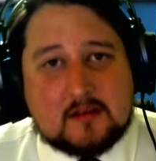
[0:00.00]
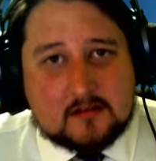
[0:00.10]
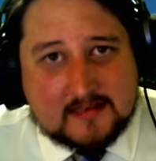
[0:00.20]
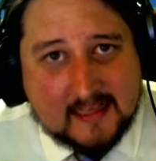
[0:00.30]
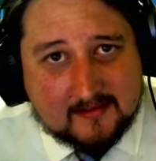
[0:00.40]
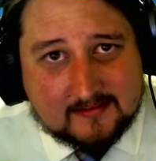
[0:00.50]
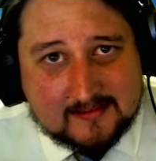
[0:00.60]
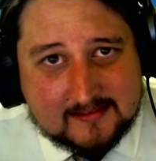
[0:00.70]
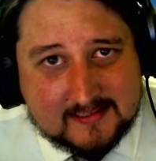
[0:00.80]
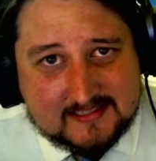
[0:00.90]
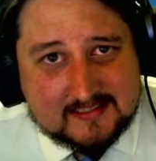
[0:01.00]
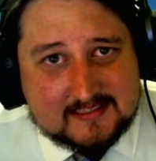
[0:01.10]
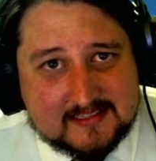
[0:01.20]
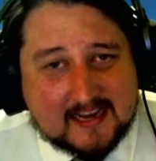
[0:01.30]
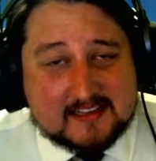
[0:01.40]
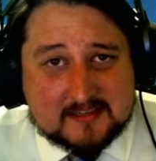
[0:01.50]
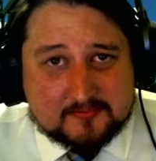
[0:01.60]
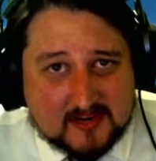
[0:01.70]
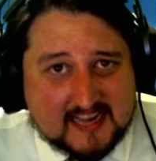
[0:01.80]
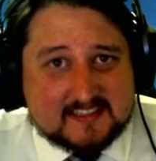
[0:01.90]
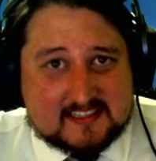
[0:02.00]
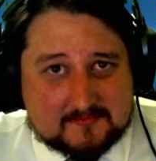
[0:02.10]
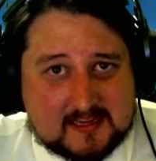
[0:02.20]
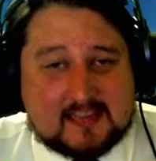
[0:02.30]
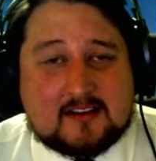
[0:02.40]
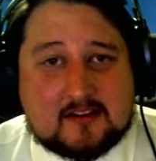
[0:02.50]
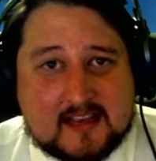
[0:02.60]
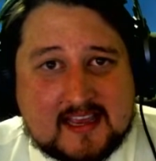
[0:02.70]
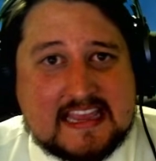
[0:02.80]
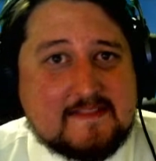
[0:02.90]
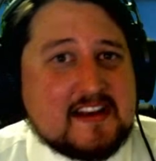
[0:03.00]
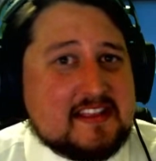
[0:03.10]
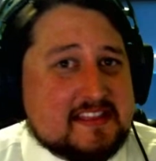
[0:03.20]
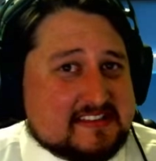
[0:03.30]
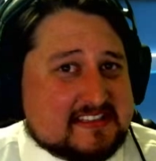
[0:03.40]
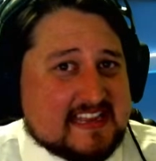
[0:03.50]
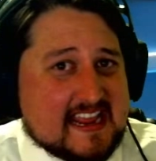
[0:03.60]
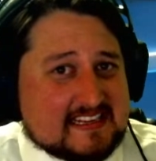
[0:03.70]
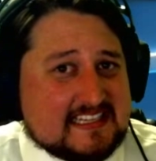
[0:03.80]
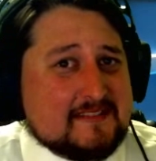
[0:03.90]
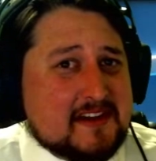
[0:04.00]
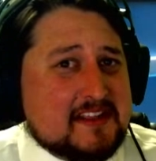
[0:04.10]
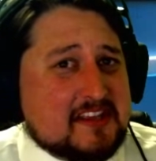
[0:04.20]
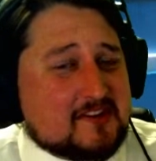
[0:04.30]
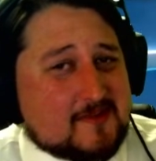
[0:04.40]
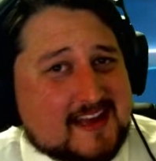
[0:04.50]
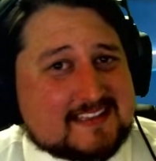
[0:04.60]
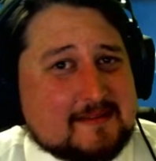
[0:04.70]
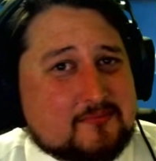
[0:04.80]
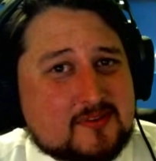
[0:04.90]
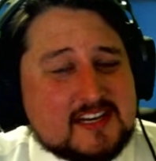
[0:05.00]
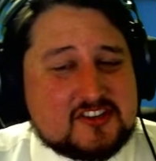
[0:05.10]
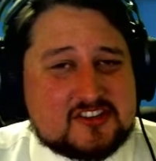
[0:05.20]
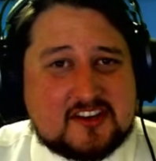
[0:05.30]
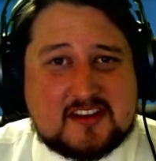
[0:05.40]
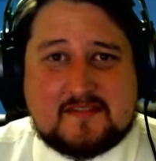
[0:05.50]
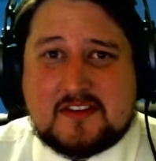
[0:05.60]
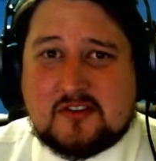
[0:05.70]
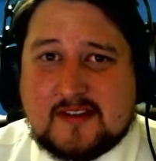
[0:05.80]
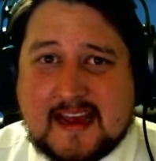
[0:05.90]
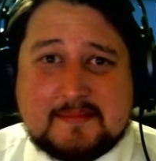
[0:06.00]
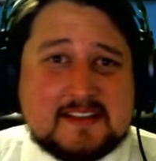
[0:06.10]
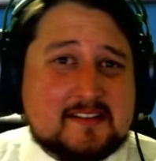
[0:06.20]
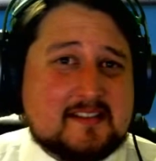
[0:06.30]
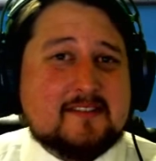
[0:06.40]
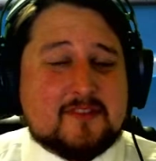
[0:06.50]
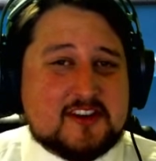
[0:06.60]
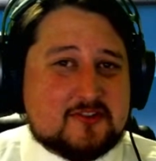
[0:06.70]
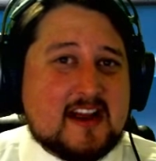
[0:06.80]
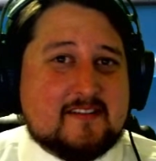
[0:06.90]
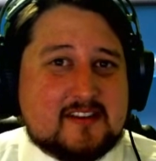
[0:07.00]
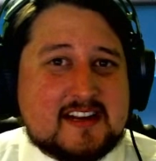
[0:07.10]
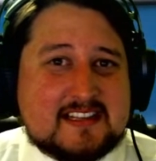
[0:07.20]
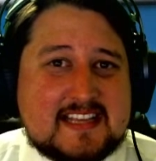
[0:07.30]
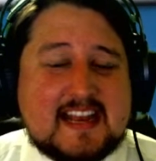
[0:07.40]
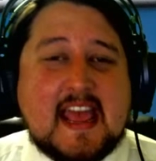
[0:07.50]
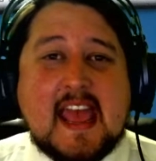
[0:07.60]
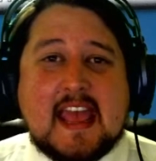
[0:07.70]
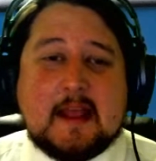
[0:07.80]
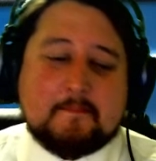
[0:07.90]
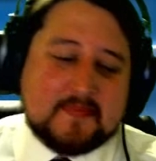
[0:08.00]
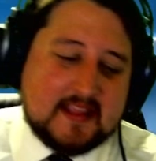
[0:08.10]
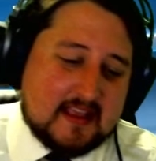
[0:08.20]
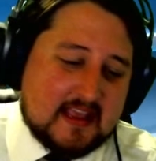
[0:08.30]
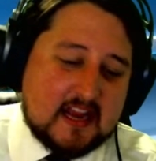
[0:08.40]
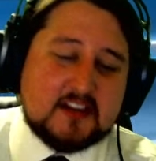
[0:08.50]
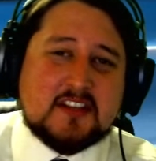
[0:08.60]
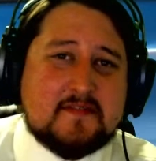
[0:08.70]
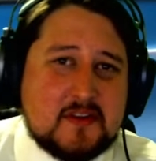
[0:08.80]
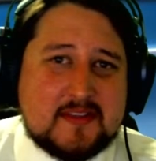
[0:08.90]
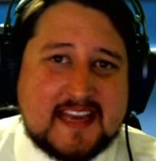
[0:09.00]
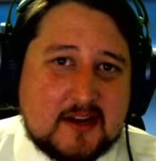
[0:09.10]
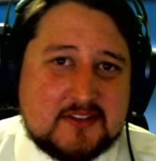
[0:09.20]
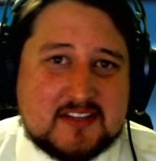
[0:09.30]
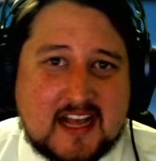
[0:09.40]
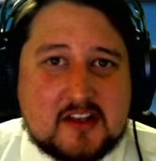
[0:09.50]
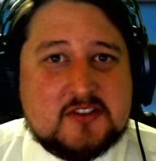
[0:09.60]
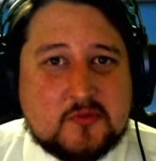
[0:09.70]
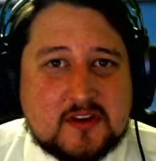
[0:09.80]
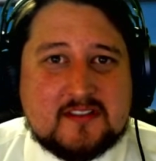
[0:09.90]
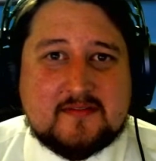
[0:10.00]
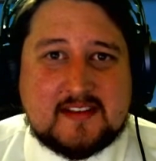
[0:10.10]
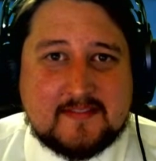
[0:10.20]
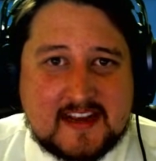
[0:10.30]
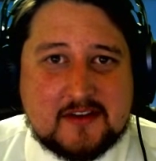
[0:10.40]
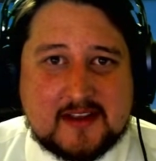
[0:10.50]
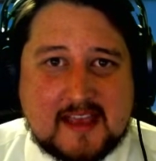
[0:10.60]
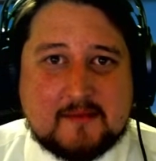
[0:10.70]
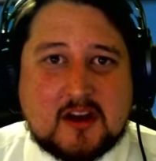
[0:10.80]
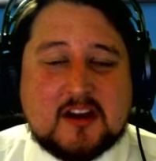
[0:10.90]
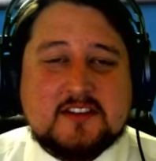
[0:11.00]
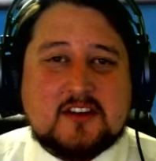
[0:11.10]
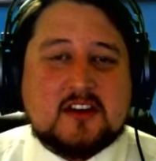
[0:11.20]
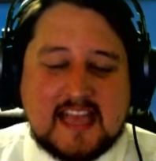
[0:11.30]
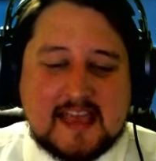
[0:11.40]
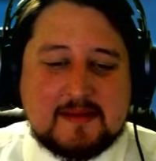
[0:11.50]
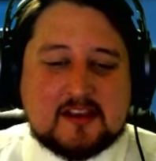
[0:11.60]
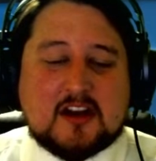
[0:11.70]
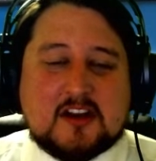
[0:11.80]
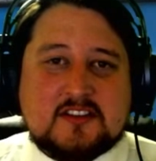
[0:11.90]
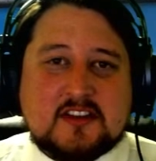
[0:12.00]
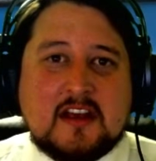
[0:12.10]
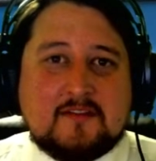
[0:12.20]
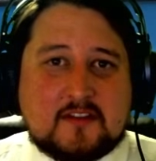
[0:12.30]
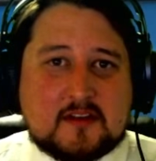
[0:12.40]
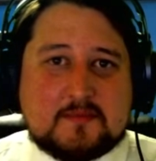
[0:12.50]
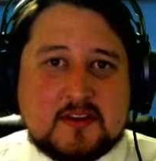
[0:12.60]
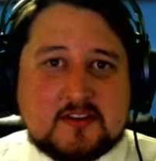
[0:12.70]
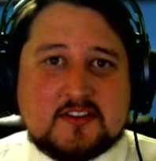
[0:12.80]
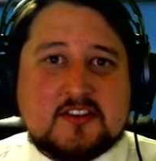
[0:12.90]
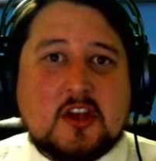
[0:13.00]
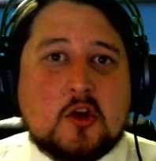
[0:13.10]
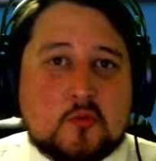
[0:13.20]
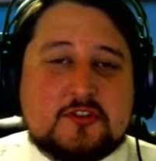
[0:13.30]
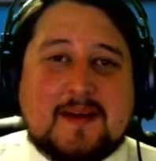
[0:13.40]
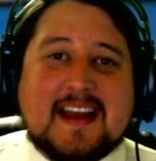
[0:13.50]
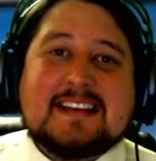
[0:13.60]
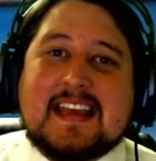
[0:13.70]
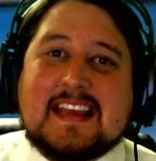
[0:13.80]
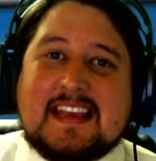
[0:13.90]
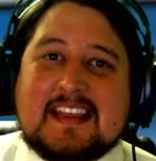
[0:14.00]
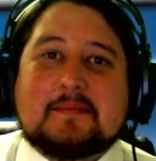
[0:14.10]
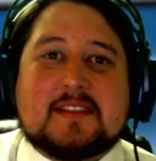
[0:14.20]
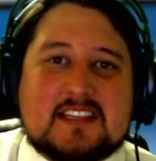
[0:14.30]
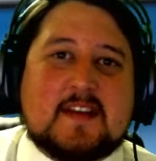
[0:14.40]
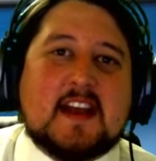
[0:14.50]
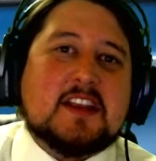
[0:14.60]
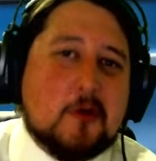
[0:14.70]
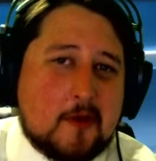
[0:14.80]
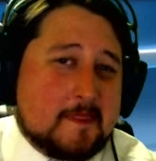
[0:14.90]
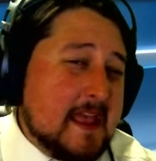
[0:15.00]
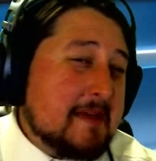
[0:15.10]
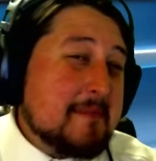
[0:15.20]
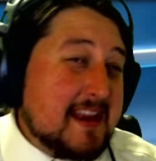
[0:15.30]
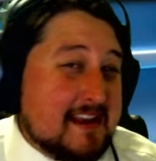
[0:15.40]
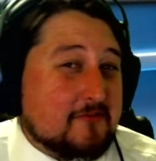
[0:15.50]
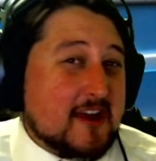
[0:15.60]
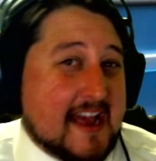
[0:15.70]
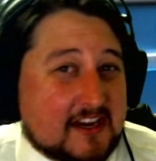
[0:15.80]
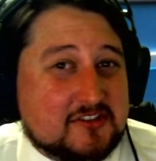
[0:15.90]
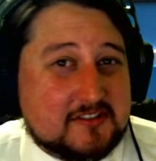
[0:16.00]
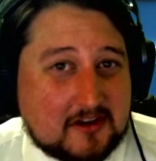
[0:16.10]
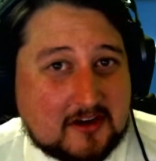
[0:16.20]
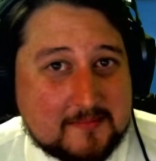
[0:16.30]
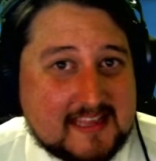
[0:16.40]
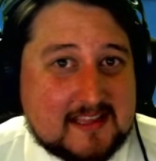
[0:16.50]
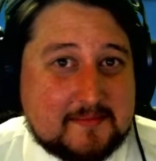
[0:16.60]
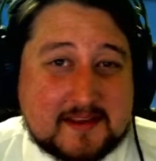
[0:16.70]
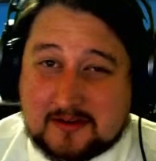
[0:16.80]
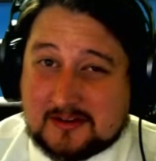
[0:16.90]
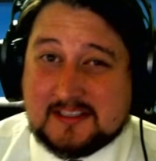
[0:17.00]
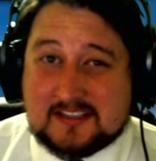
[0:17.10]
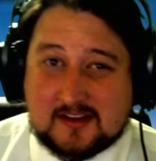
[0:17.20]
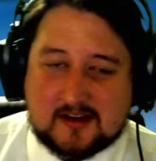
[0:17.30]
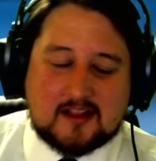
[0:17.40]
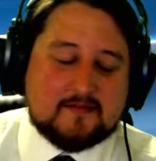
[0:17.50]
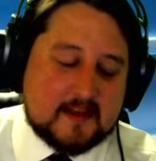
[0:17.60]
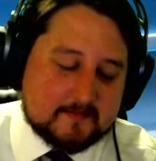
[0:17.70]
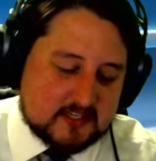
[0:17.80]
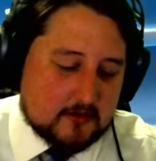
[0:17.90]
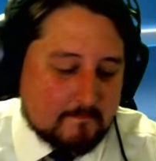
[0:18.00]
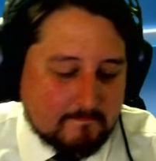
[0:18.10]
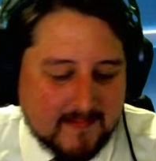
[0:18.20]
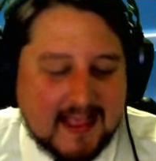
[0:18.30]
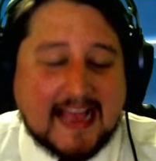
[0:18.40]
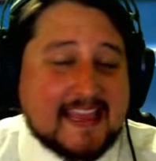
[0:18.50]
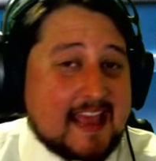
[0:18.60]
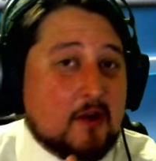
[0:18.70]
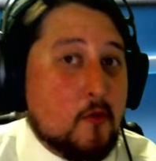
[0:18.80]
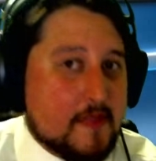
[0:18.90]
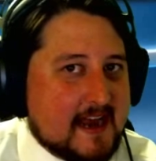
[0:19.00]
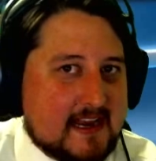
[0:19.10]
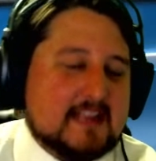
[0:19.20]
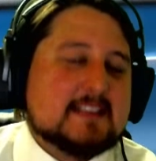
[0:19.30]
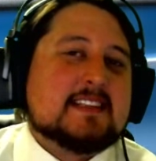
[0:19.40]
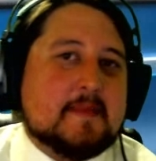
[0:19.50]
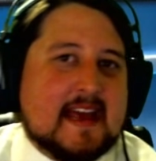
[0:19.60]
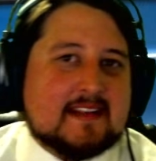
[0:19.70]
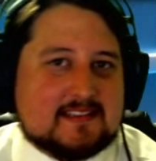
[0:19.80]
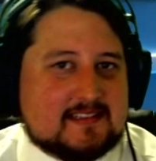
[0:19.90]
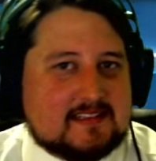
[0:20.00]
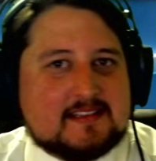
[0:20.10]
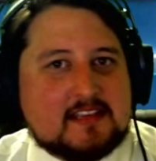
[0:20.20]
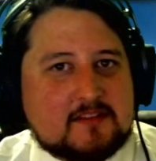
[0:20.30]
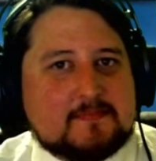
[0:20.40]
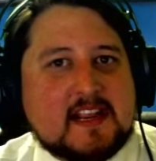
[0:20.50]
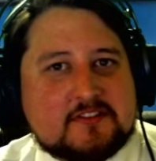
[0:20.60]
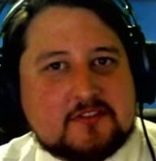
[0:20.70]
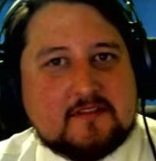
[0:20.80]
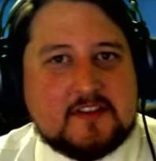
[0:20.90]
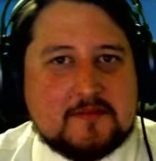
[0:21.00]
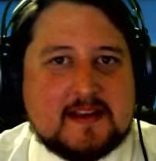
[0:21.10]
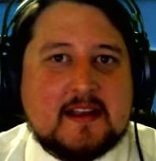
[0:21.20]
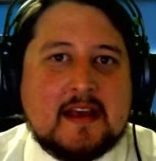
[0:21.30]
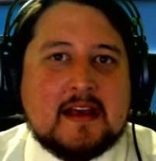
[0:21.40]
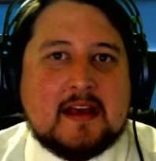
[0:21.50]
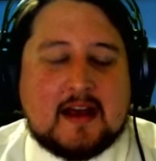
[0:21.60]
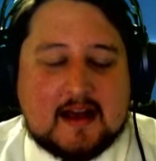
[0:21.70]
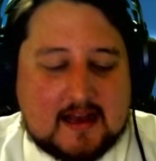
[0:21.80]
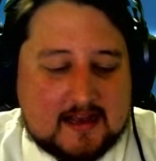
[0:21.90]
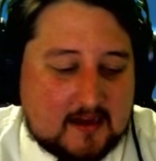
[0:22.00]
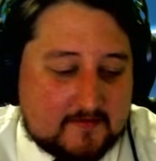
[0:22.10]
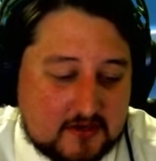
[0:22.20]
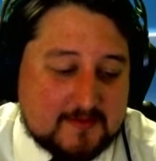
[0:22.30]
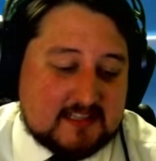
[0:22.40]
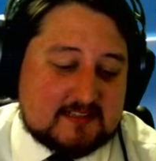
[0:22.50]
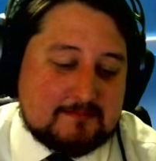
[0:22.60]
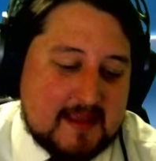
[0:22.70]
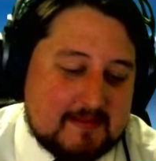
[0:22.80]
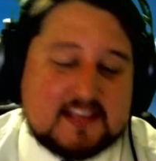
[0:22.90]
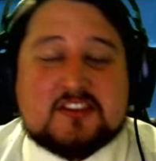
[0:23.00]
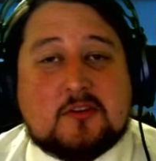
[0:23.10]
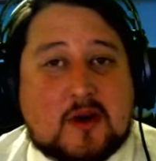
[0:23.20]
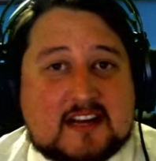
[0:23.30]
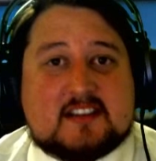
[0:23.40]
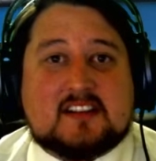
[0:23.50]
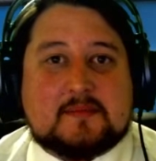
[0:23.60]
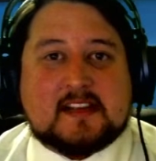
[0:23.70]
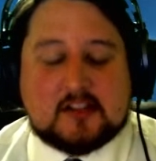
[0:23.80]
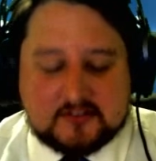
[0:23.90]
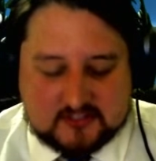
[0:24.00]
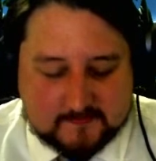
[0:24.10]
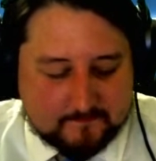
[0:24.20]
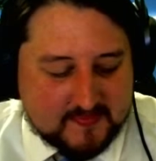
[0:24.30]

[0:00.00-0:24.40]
Now, this is not a surprise to me, okay? Even in the States, even in the US, I'm pretty sure that if you grabbed a delivery driver and said, hey, here's a few $1,000s worth of video game cards or gaming cards for computers. Would you mind taking them to this venue? They may never actually all make them there, or at least not all of them. So I can't hold that against them. That's the nature of humans. Maybe they should have watched it a little bit closer.